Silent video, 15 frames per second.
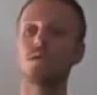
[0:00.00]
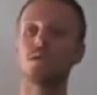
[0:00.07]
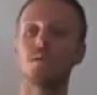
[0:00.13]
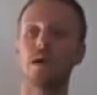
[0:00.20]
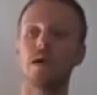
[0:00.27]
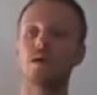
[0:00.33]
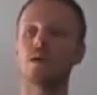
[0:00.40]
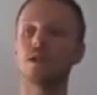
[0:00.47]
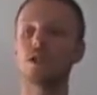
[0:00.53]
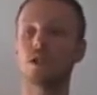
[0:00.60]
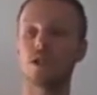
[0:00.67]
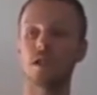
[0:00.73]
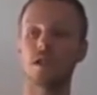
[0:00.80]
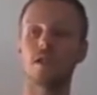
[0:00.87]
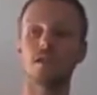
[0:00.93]
my
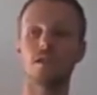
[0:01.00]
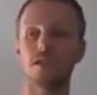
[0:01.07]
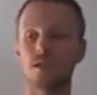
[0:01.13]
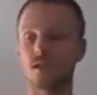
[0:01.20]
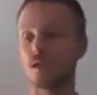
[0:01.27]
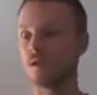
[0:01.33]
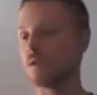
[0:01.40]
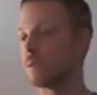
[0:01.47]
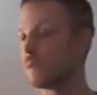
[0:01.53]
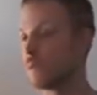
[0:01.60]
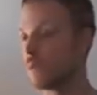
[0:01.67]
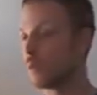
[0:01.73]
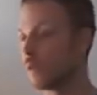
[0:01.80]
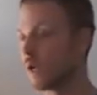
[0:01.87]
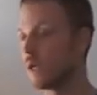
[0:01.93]
question then is,
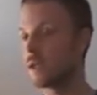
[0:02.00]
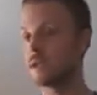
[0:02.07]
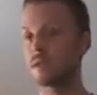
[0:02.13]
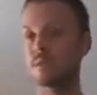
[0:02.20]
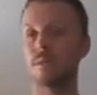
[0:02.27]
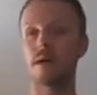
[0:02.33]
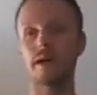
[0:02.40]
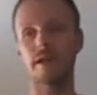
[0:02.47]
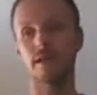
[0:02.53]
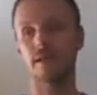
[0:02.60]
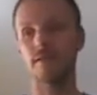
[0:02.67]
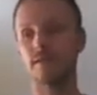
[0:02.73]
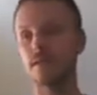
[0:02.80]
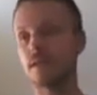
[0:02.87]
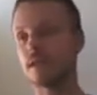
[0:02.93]
where does
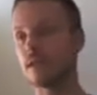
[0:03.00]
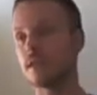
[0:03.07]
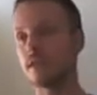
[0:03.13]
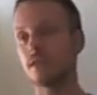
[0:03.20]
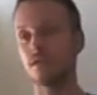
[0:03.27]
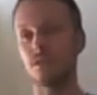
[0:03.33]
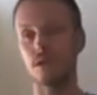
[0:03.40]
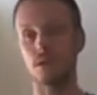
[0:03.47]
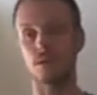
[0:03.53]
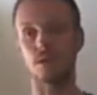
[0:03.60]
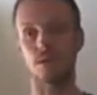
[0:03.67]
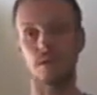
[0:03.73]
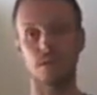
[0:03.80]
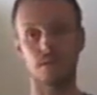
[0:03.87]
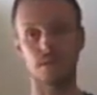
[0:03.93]
Python fit in the real
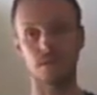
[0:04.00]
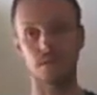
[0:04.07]
world?